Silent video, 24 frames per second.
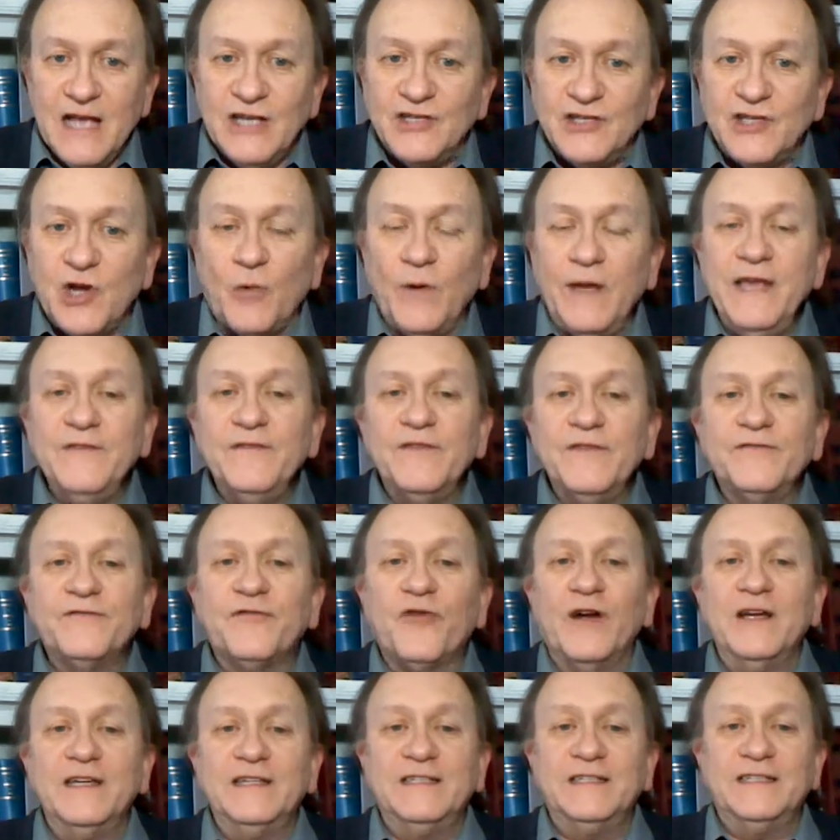So even
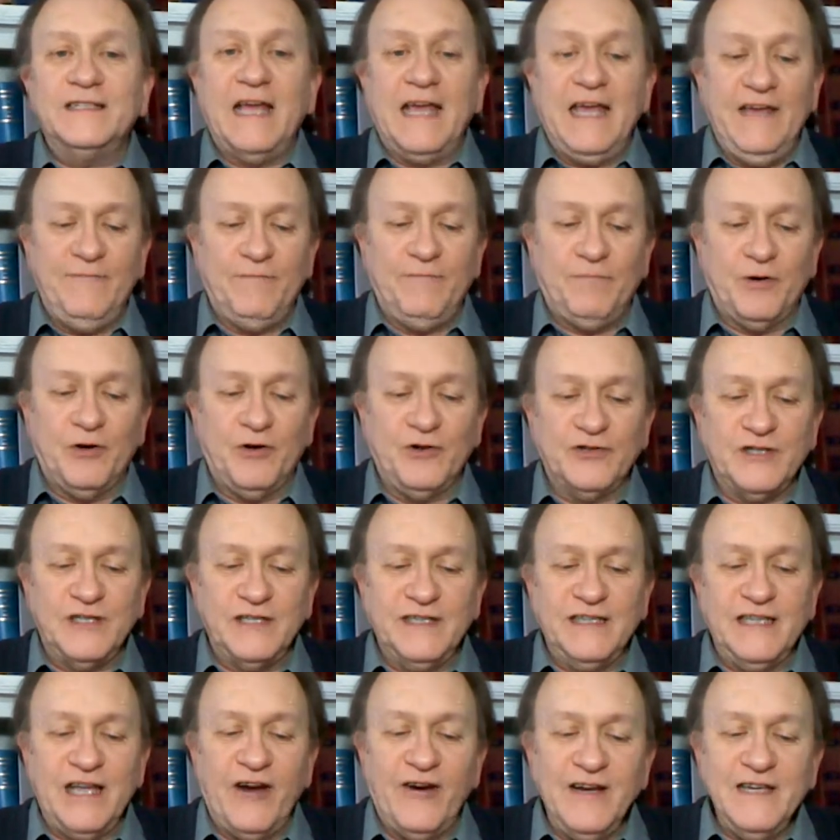for a saved
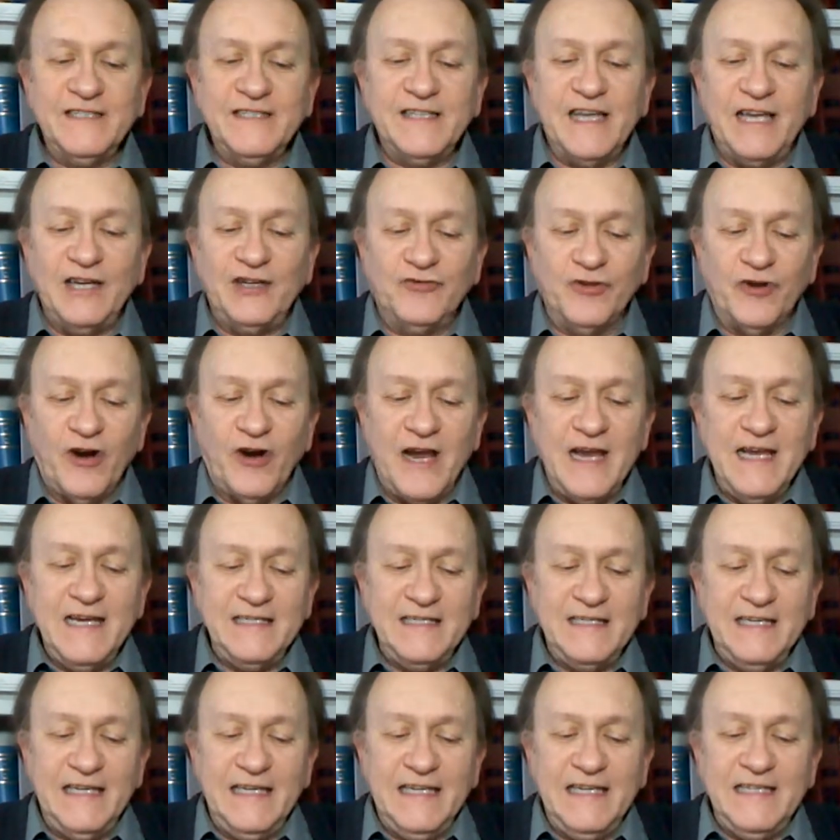person, there is a
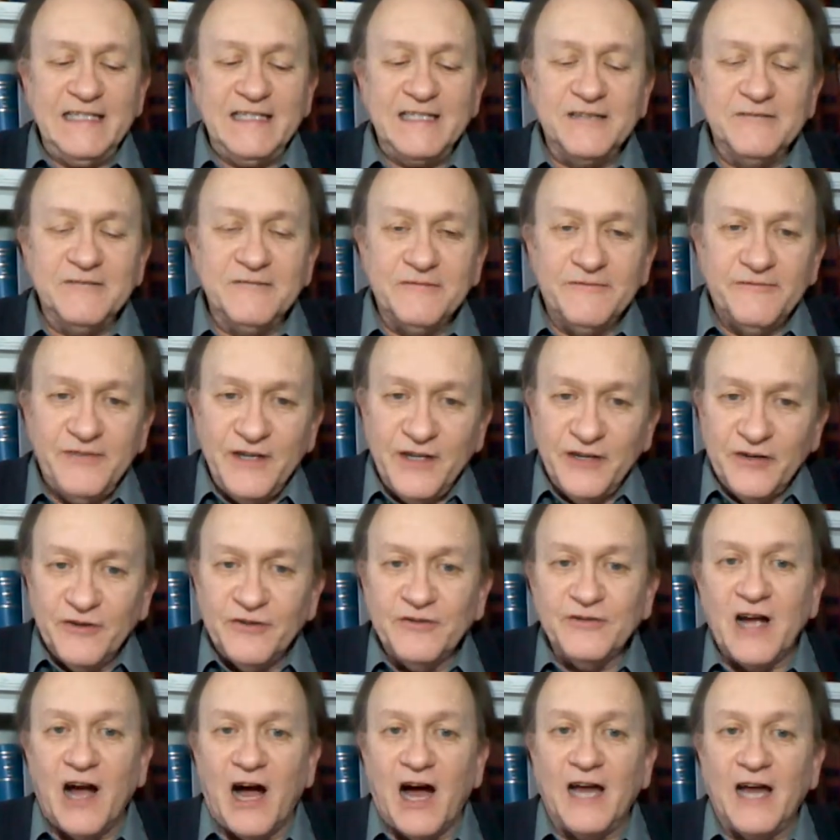great need to
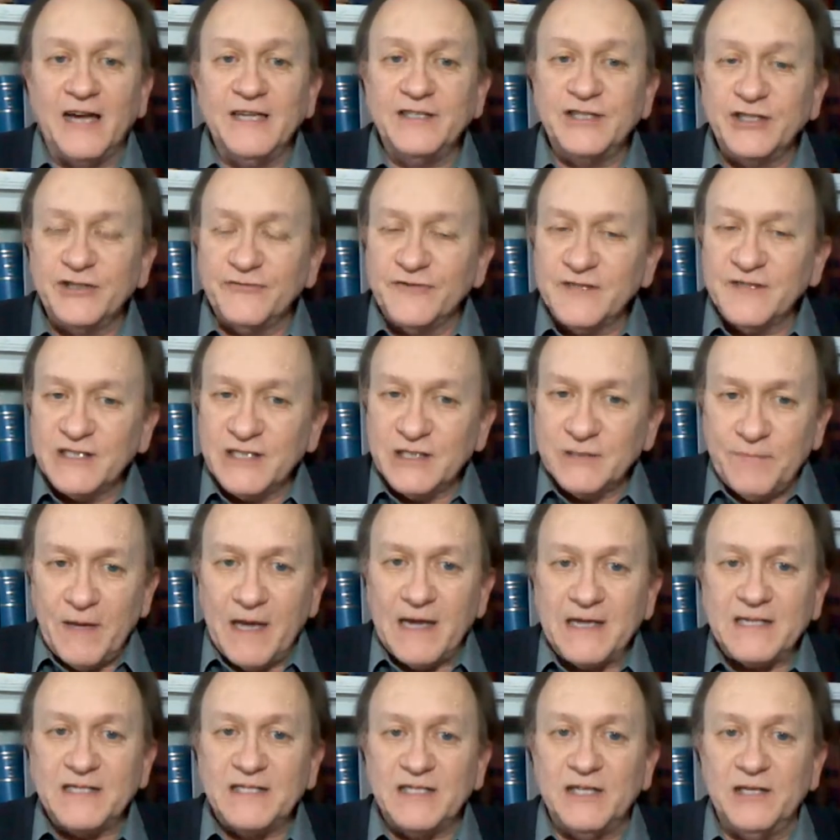fear God and to
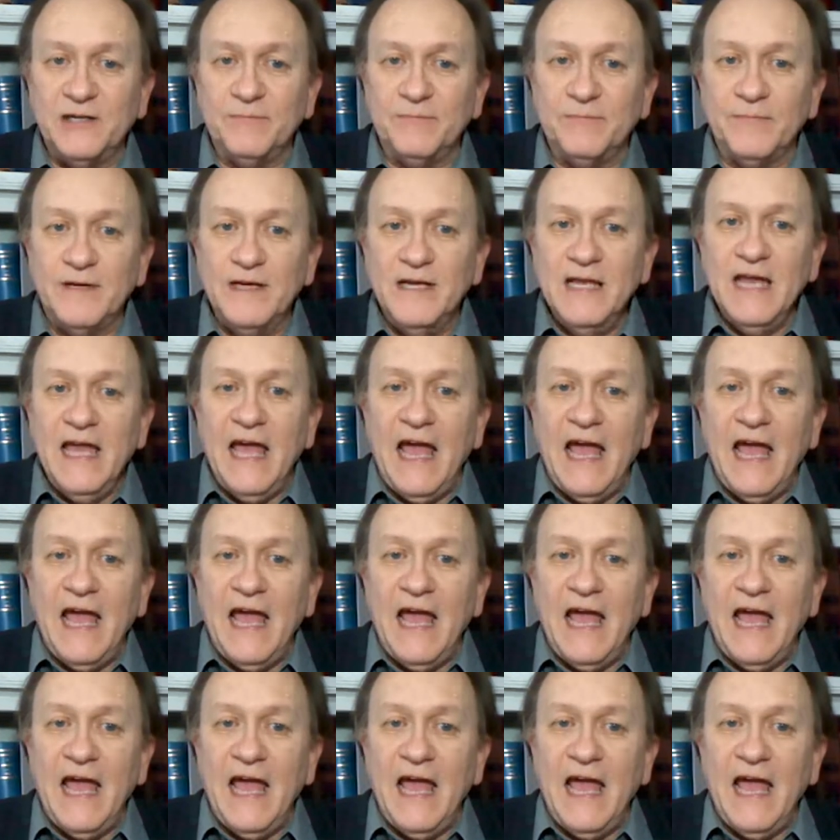respect him,